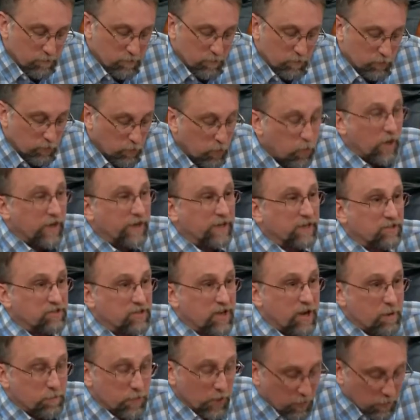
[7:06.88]
One
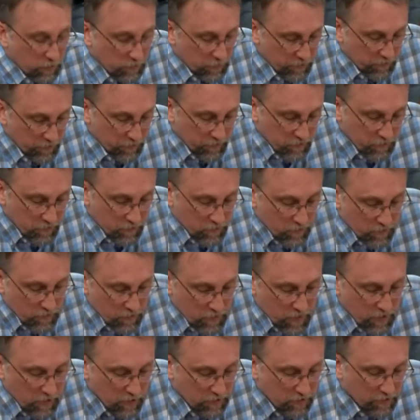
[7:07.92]
example,
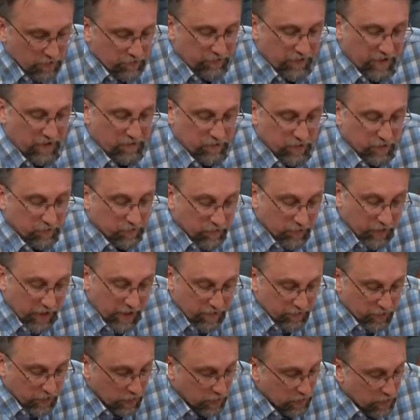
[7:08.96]
the favorite
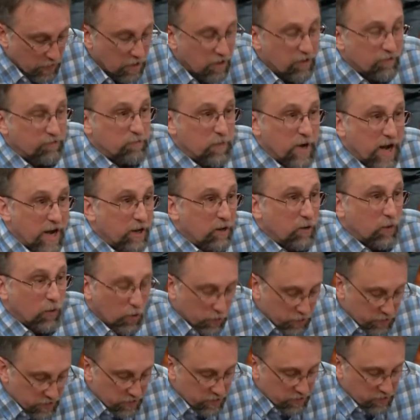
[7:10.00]
flavor of my
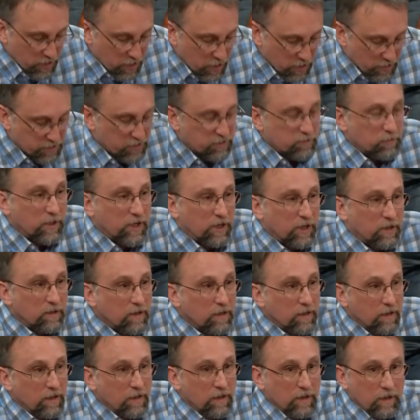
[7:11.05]
oldest customer,
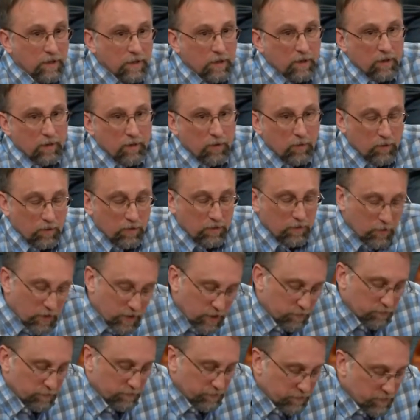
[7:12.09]

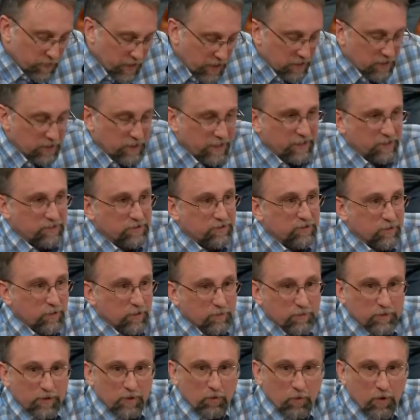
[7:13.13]
or at least
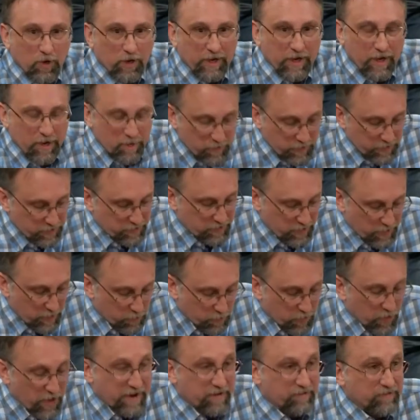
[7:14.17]
the one I was
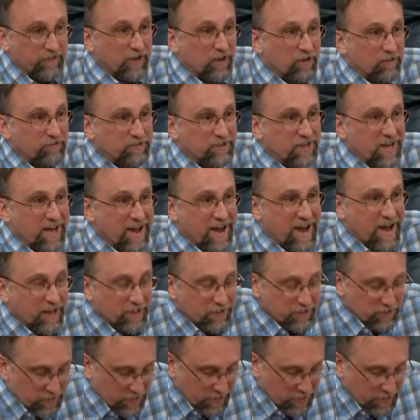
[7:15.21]
brave enough to ask,